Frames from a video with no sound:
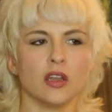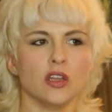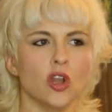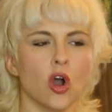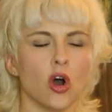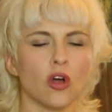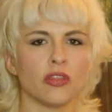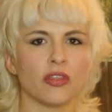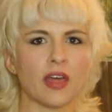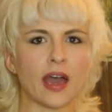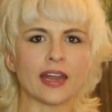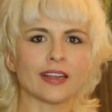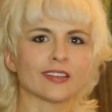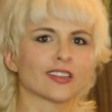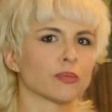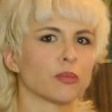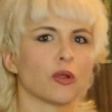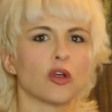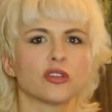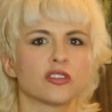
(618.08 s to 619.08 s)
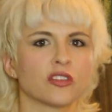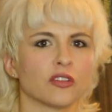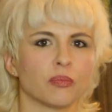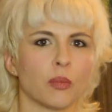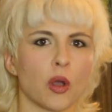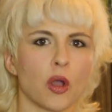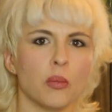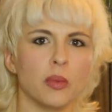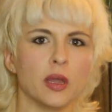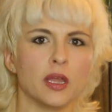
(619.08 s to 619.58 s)
not that explosive
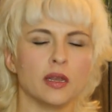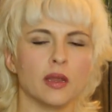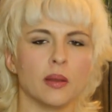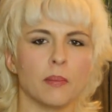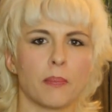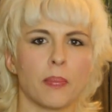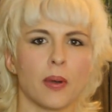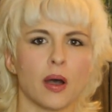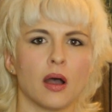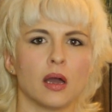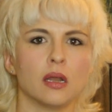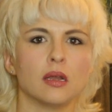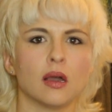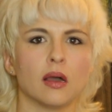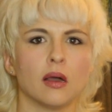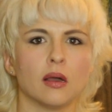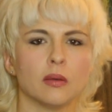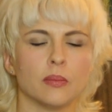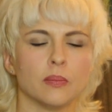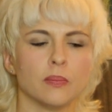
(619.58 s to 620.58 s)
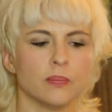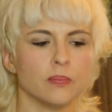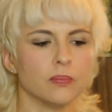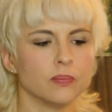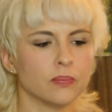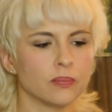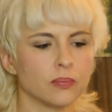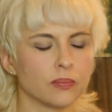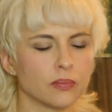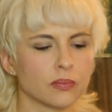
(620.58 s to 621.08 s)
moment, but
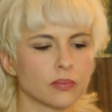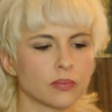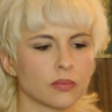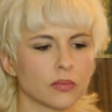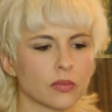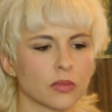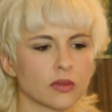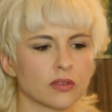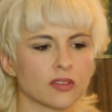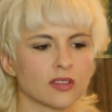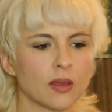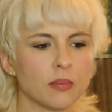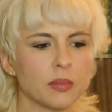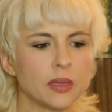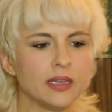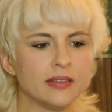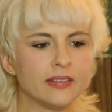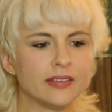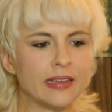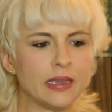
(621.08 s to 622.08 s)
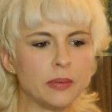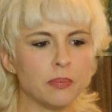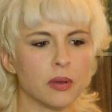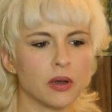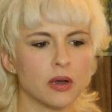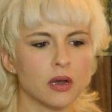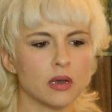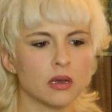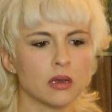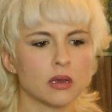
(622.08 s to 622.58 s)
something
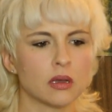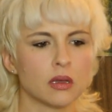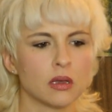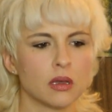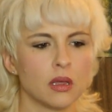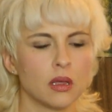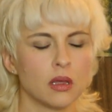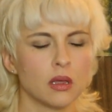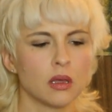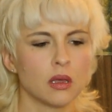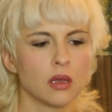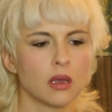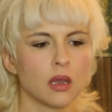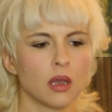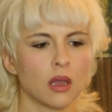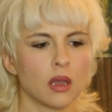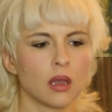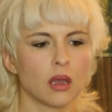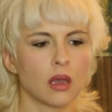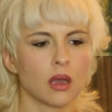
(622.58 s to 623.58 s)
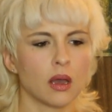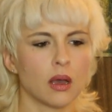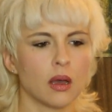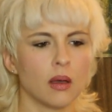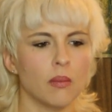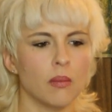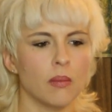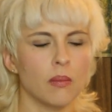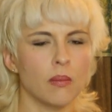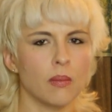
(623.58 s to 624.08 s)
deeper
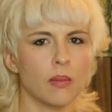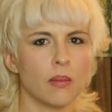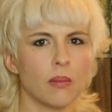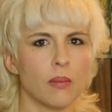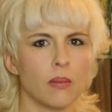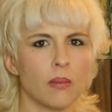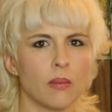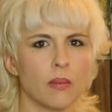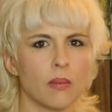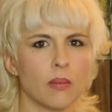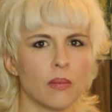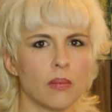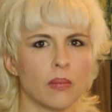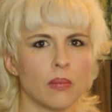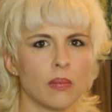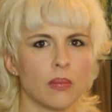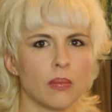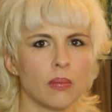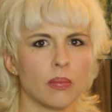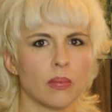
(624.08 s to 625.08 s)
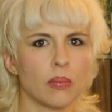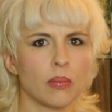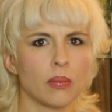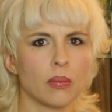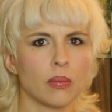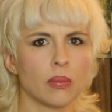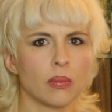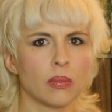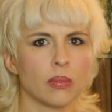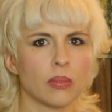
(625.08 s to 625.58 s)

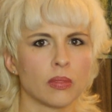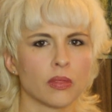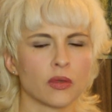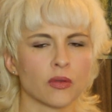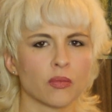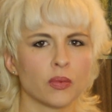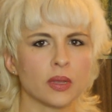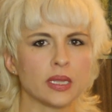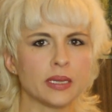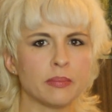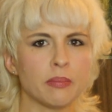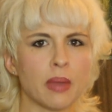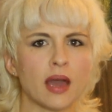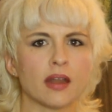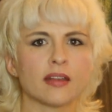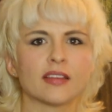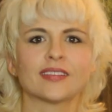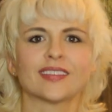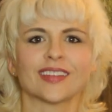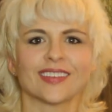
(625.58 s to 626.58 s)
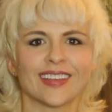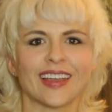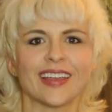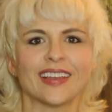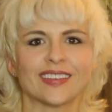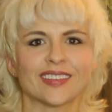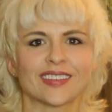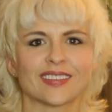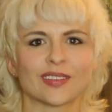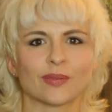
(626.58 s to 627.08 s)
that really matters and
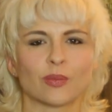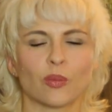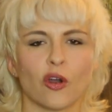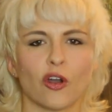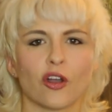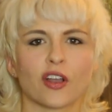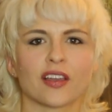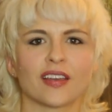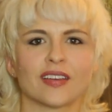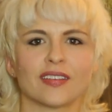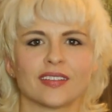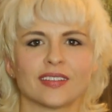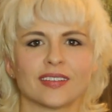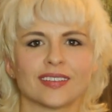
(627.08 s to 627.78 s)
takes work.